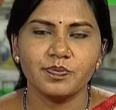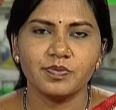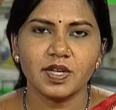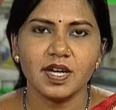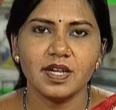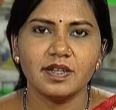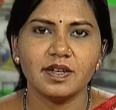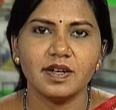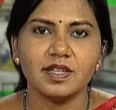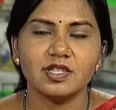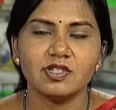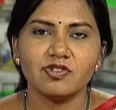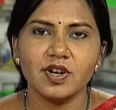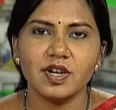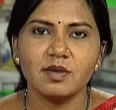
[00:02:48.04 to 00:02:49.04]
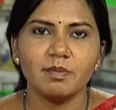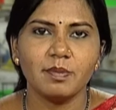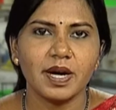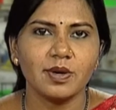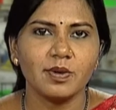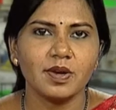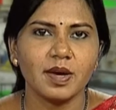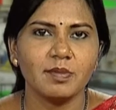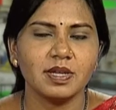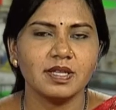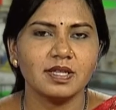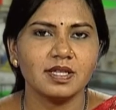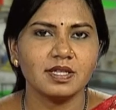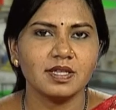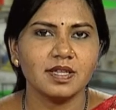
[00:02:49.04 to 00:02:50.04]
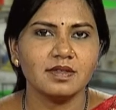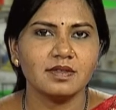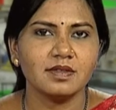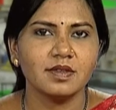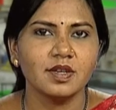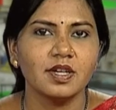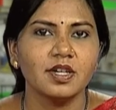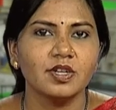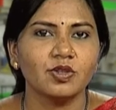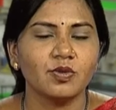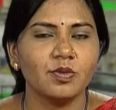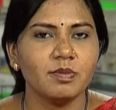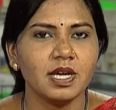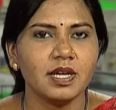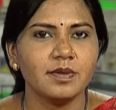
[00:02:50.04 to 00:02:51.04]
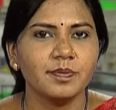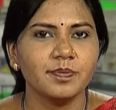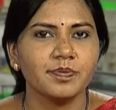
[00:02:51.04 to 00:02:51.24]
in a strict biochemical sense to mean